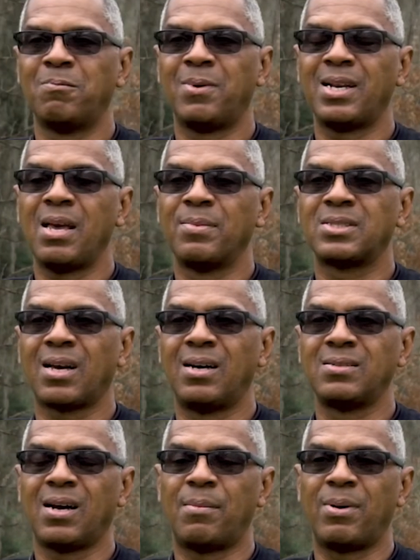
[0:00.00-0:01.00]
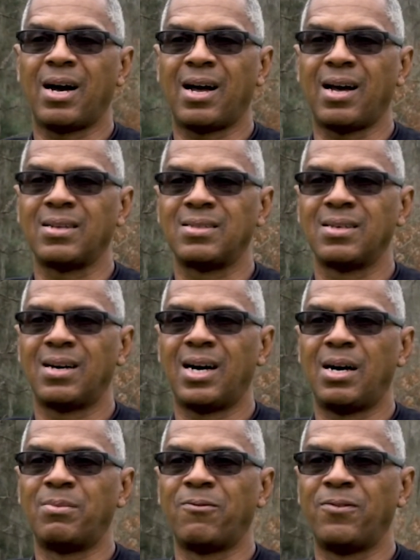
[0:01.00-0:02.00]
My name is Aundar Ma’at.
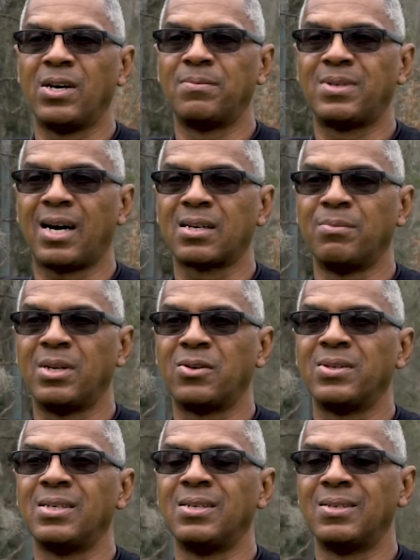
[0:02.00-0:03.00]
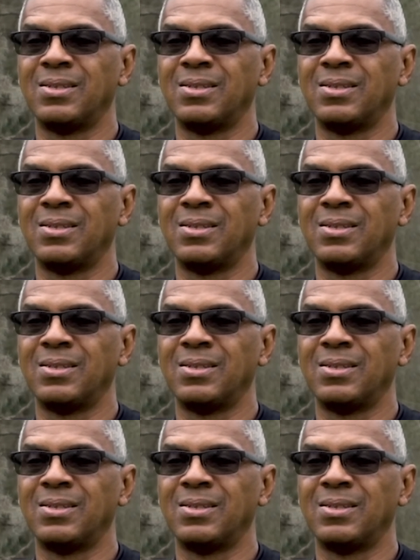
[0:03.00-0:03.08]
I'm a film documentary.